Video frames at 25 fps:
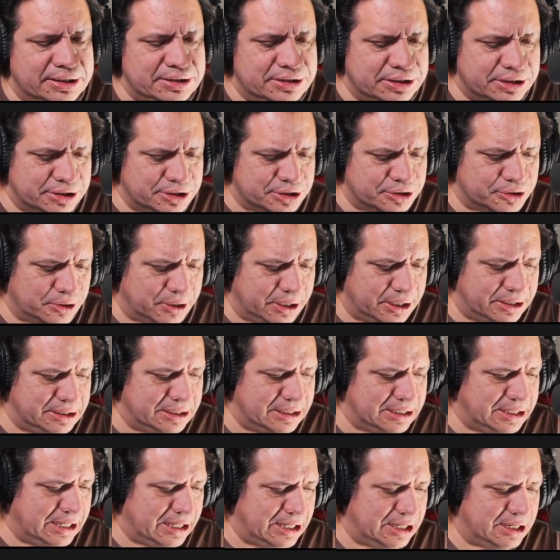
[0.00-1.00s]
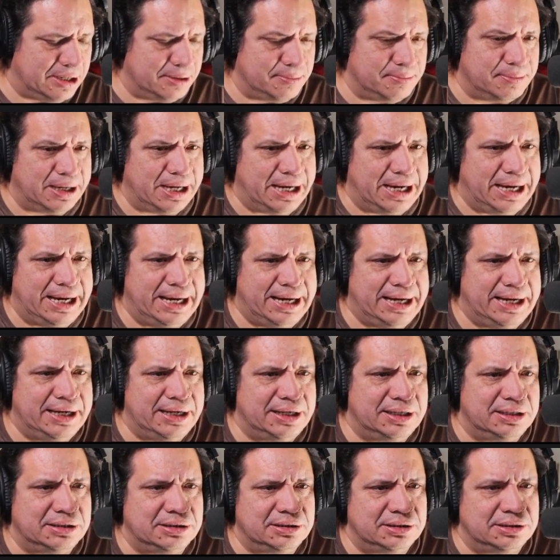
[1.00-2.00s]
I just tried the game,
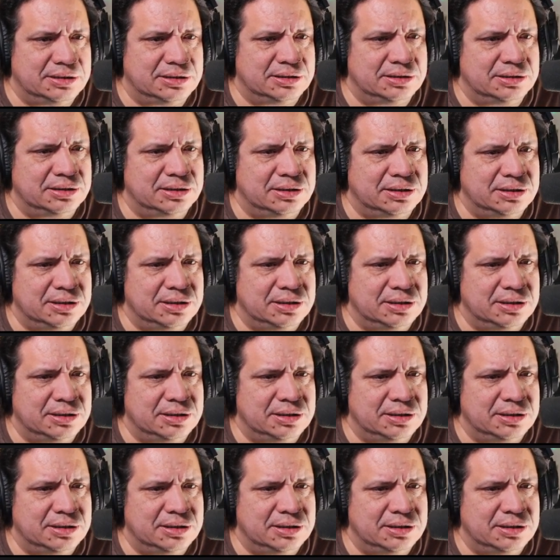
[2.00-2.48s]
and